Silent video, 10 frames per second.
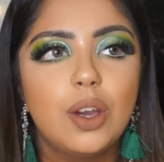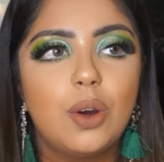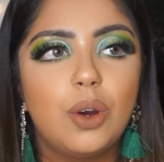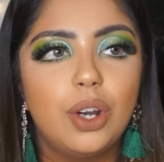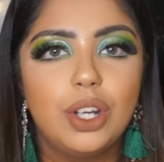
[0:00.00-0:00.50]

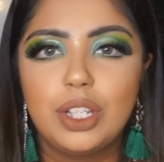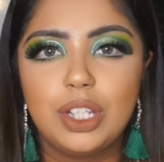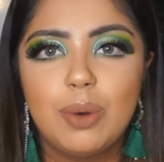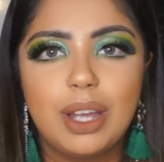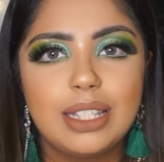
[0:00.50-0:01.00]
or if
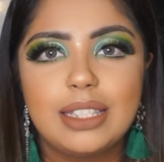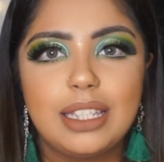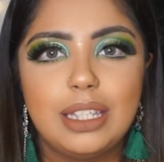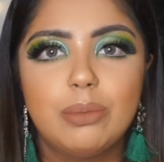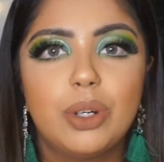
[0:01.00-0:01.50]
you want to
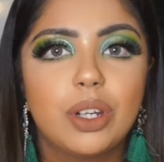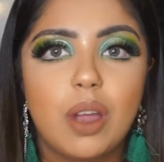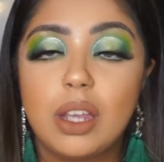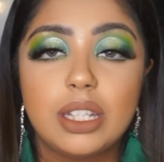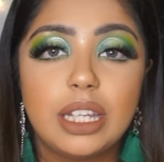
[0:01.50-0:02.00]
see more
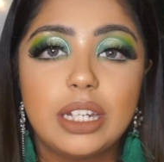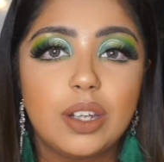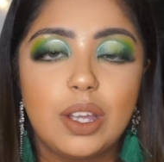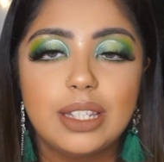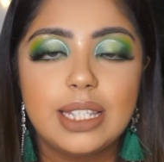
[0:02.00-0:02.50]
content
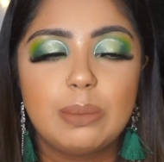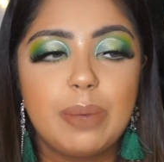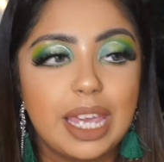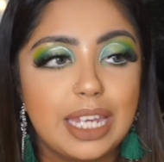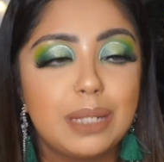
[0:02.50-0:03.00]
on this
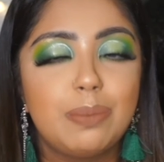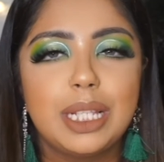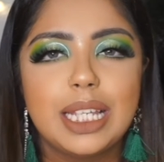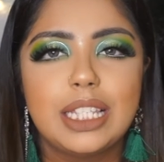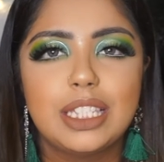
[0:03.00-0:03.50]
page,
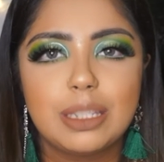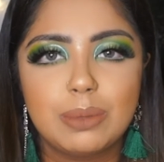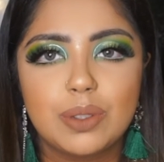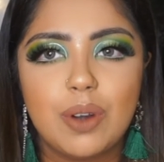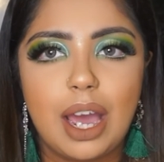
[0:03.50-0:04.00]
please
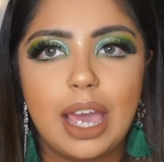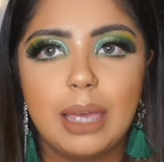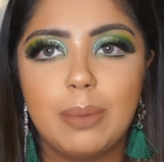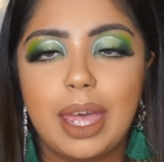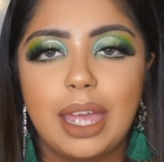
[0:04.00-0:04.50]

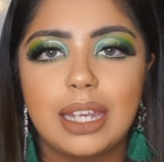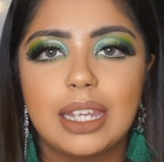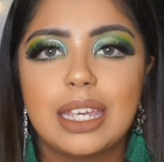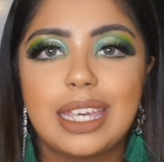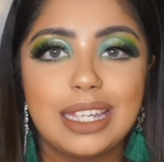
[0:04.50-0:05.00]
subscribe and
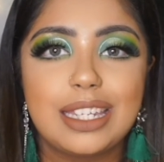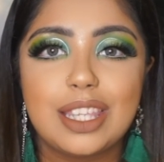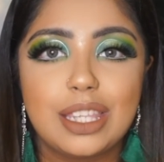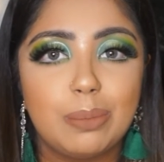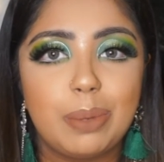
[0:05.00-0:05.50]
hit
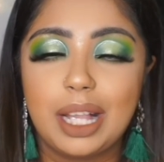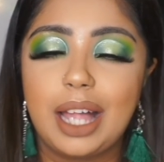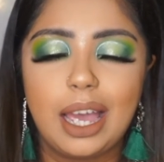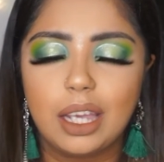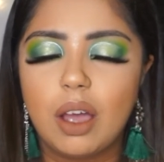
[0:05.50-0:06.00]
the bell
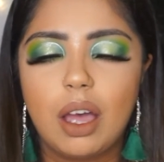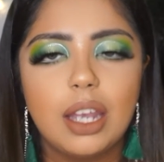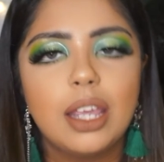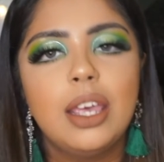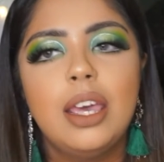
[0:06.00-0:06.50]

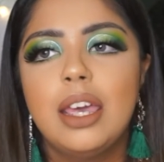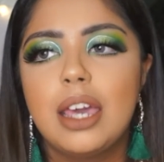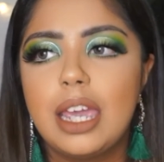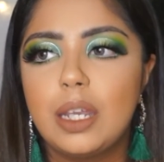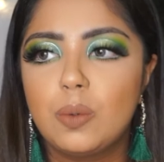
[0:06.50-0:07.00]
icon.
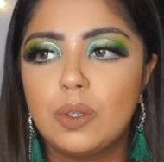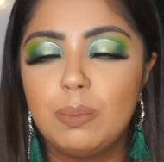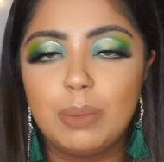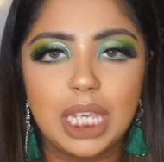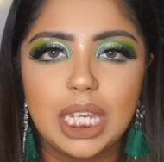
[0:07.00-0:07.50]
It would
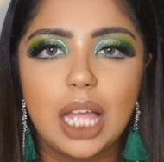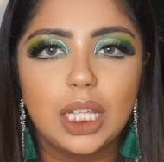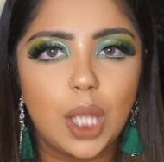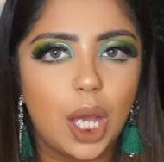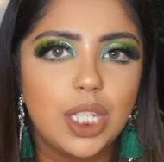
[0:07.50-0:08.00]
mean a
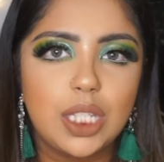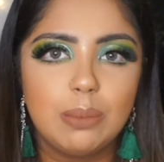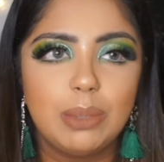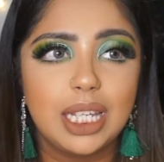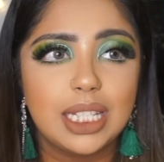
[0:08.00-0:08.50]
lot to
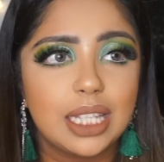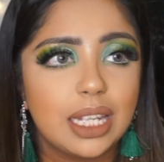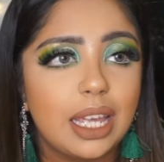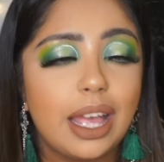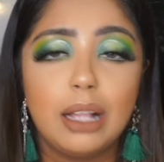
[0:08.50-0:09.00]
me. It's going
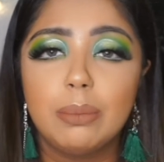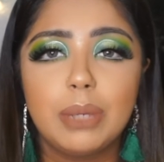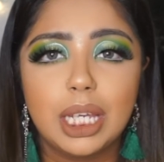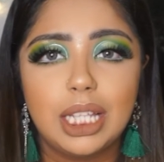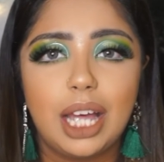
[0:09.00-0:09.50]
to help
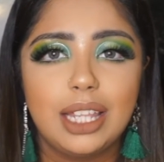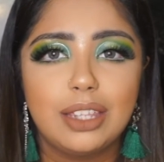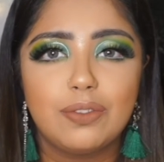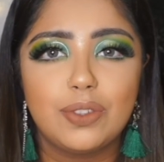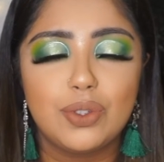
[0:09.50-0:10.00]
me a lot in the
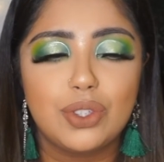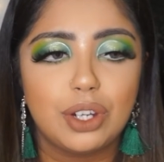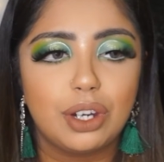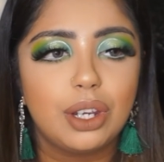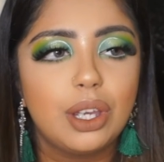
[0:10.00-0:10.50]

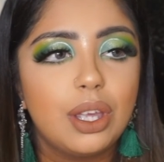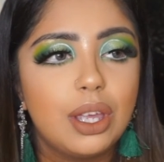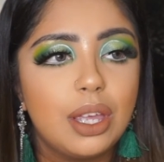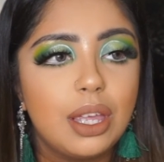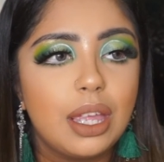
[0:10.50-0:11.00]
future.
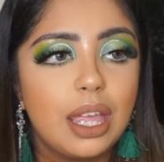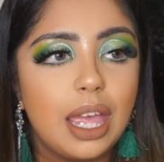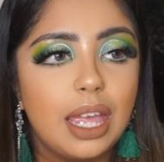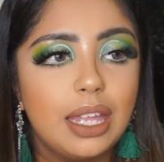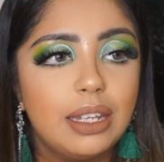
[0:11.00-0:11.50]

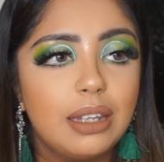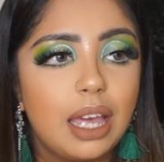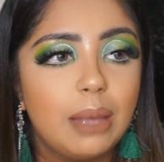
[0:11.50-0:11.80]
And